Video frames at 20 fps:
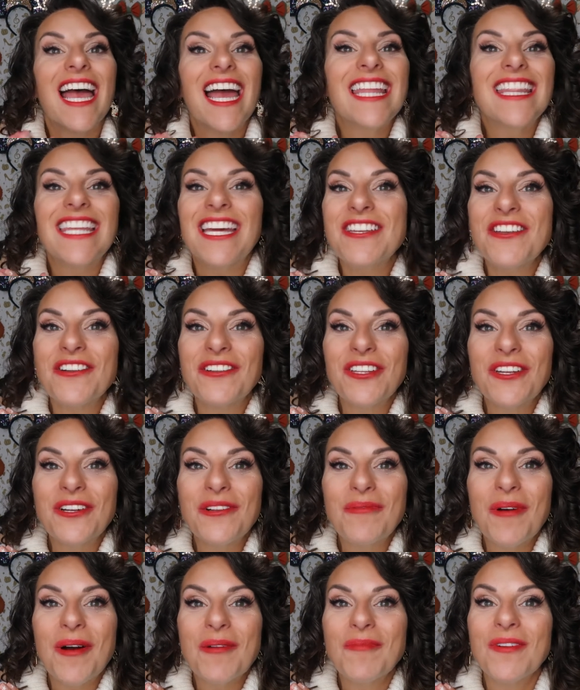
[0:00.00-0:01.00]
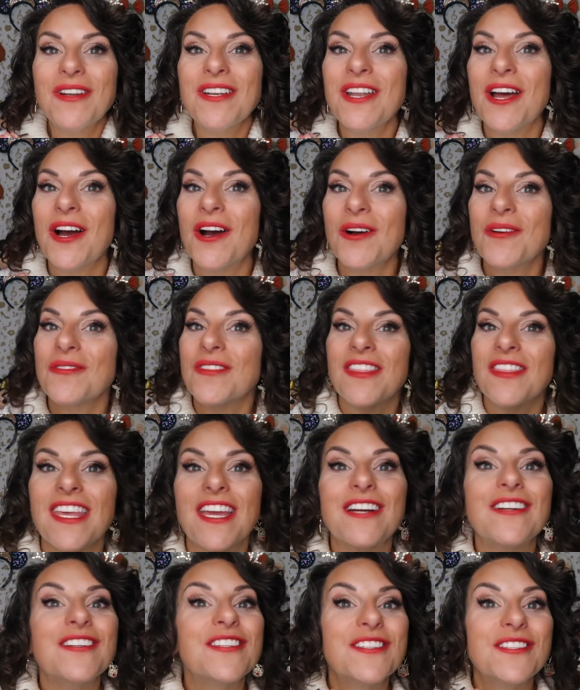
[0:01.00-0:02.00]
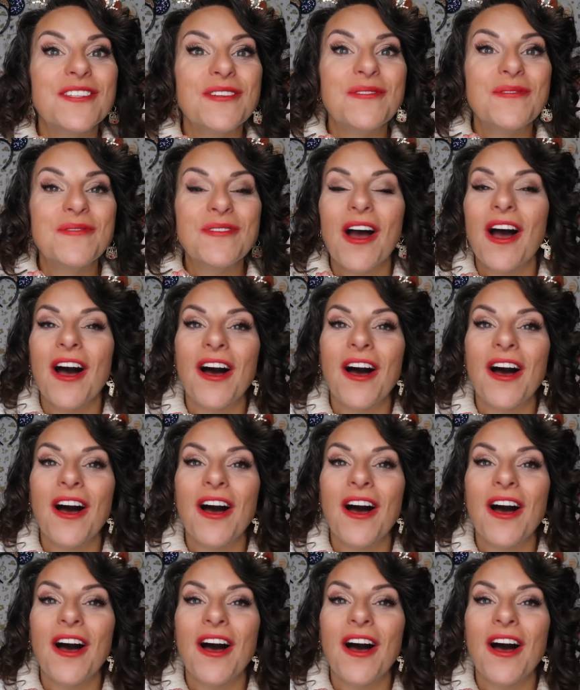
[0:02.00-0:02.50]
And then your little one would know they are soon